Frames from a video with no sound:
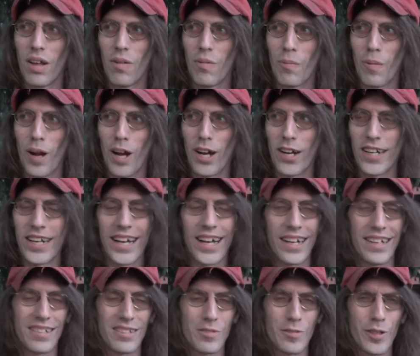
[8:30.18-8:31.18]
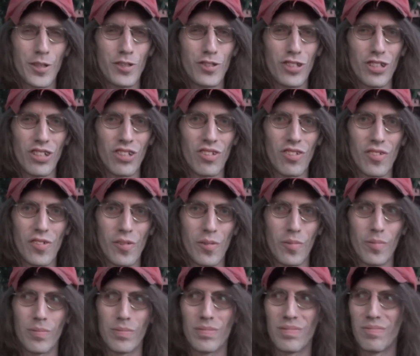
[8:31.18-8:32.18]
Whereas Christians
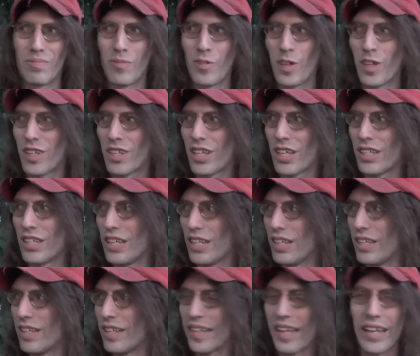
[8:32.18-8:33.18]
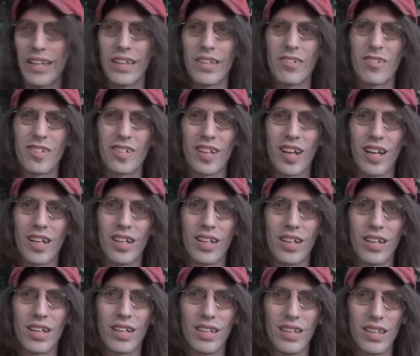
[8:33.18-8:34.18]
don't feel they need to take
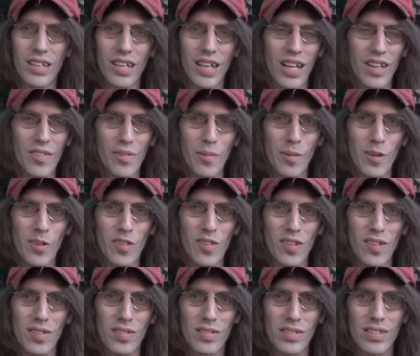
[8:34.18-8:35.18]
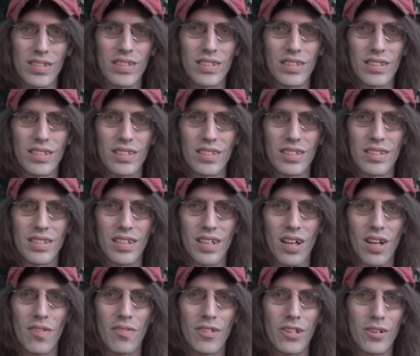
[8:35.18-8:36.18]
the consequences
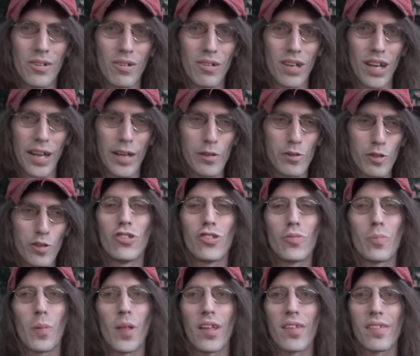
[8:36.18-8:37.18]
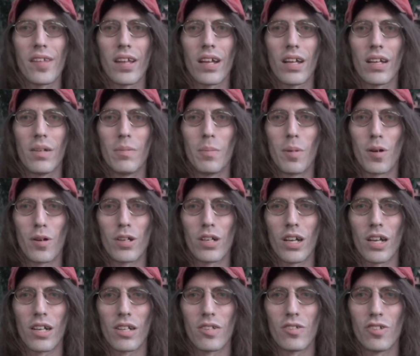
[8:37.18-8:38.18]
of their own action. Just place that burden
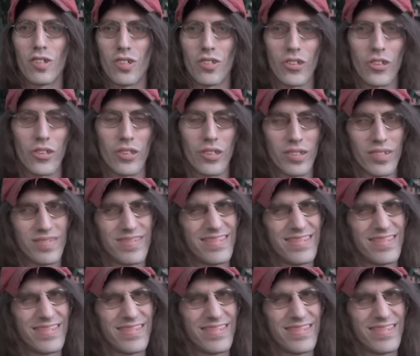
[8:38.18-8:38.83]
on Jesus.